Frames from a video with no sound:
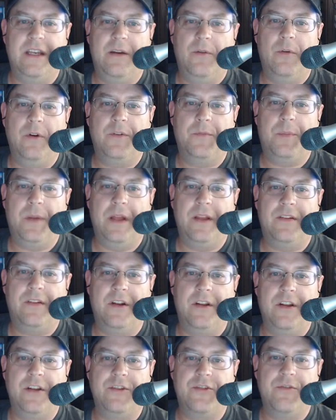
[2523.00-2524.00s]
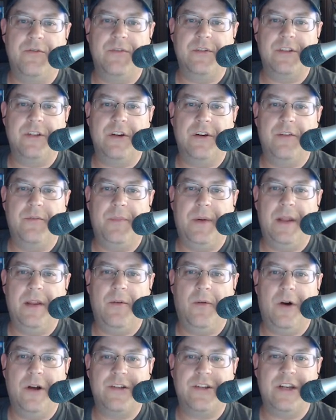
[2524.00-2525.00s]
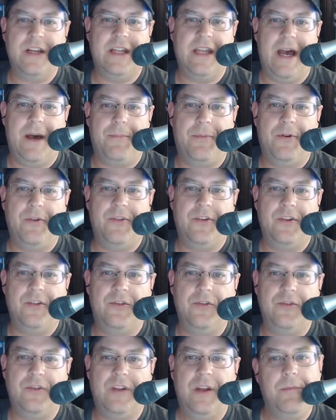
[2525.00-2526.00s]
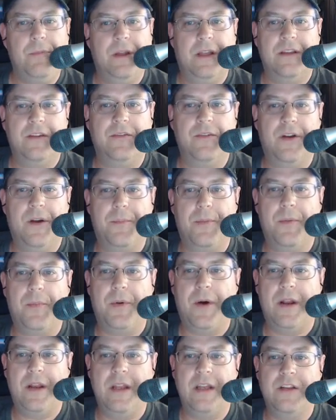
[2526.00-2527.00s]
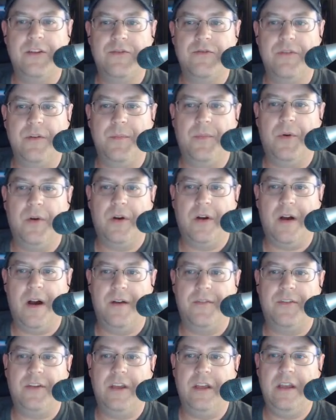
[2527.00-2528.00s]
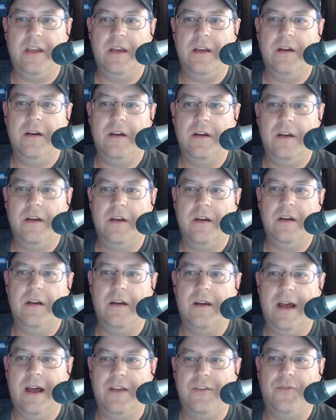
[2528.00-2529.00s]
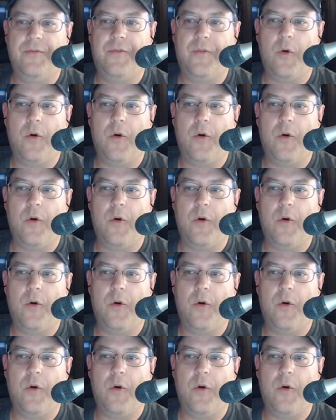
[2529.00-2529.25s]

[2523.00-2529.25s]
was placed on injury reserve by the Washington Capitals on Tuesday because of an upper body injury. Burakovsky has 4